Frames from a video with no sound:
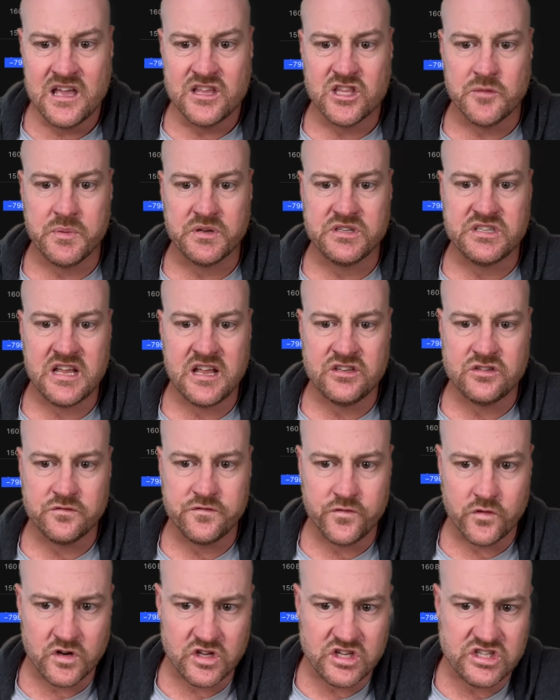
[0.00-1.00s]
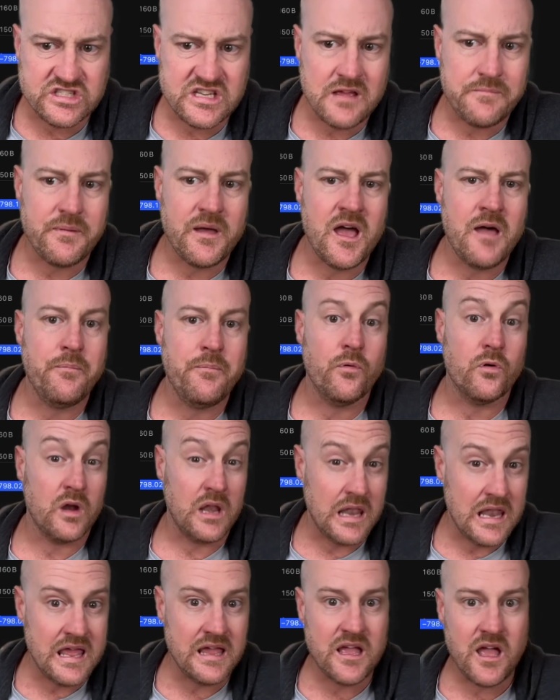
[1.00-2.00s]
The potential for a step up or a
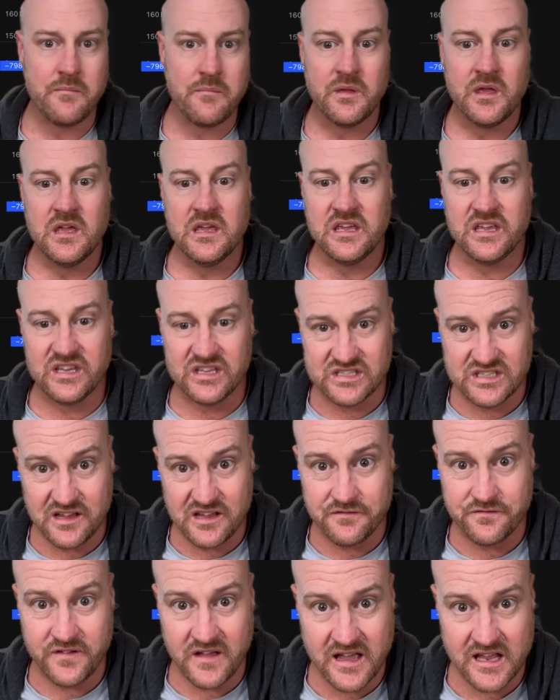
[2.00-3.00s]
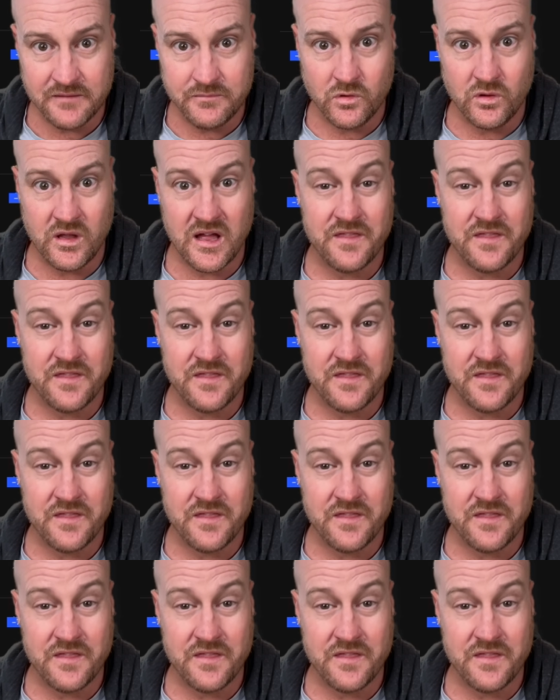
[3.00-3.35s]
leg up is available,